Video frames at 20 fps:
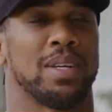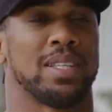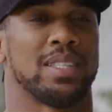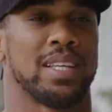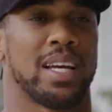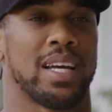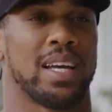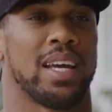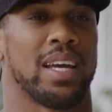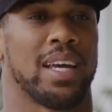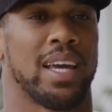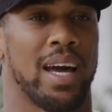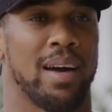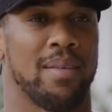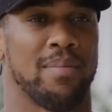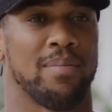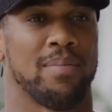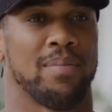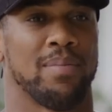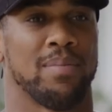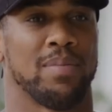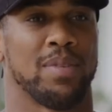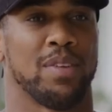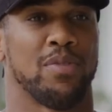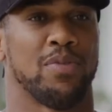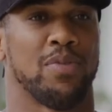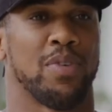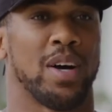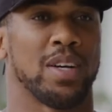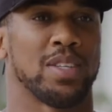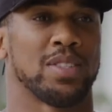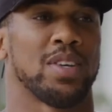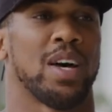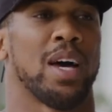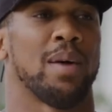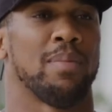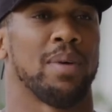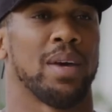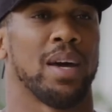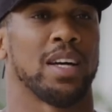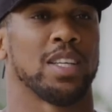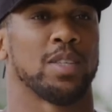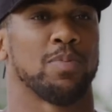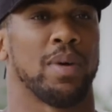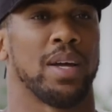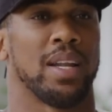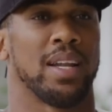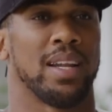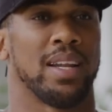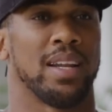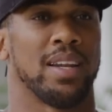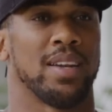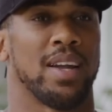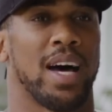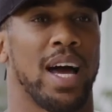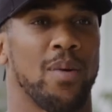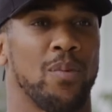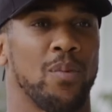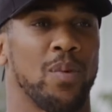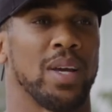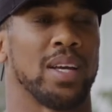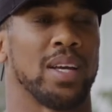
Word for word: my second camp. The first time here I spent nine